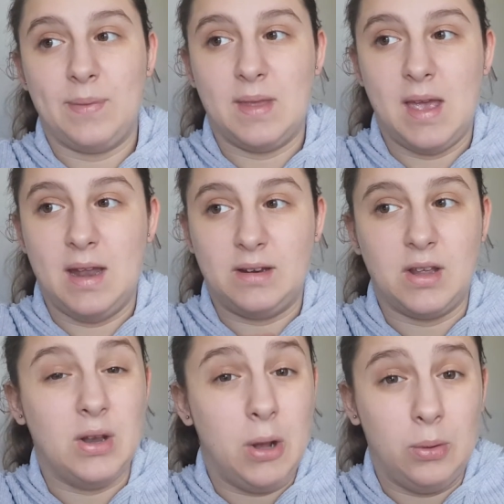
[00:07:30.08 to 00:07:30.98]
and
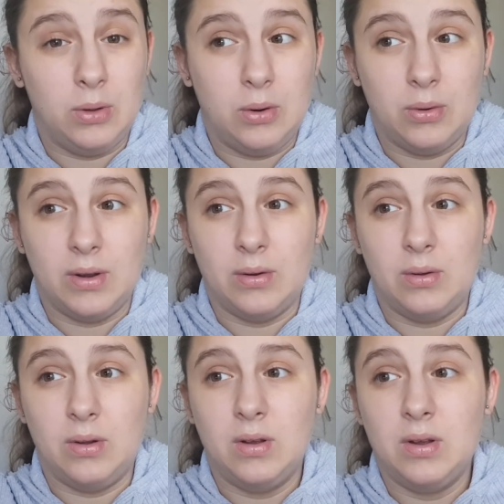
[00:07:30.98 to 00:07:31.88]
canola
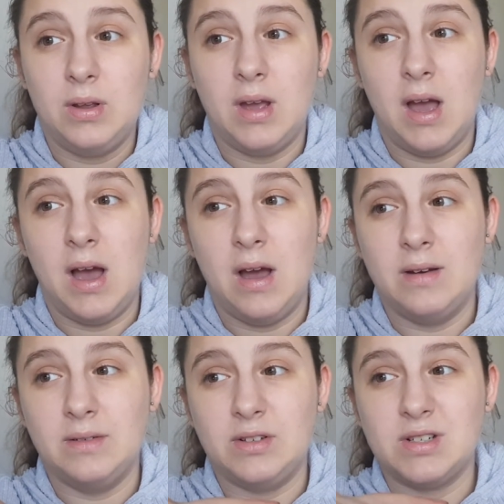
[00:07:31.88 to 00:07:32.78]
oil
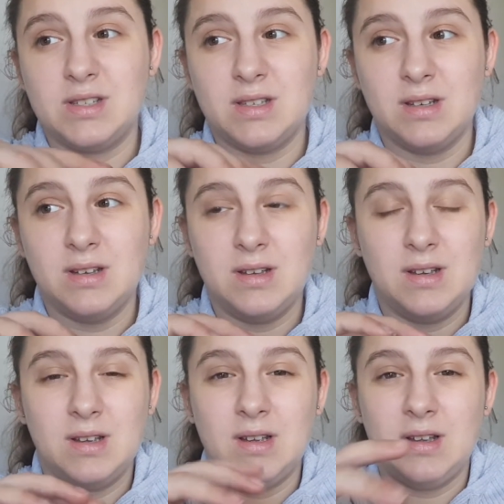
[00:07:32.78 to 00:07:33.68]
are just
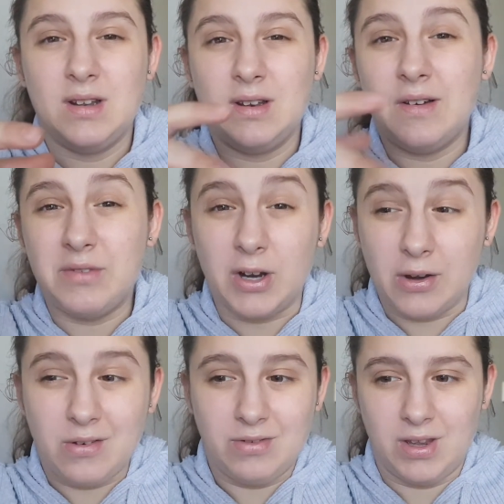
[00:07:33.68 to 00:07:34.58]
not very
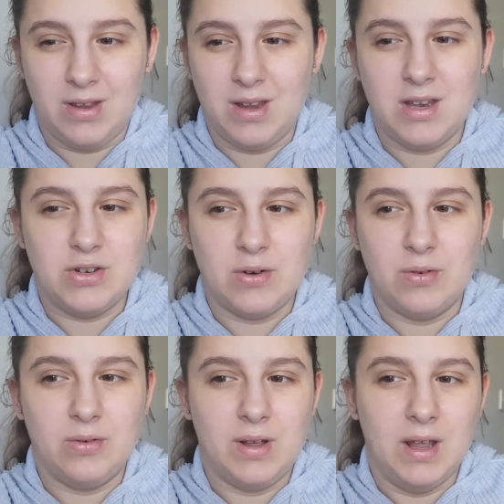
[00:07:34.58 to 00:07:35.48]
good for you in
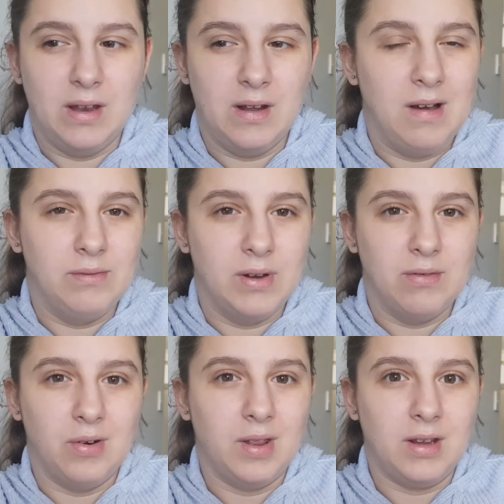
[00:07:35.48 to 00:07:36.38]
general, and I've
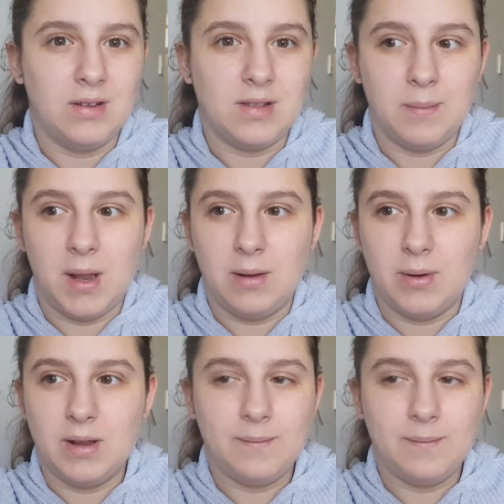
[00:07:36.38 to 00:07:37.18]
never really used them anyway.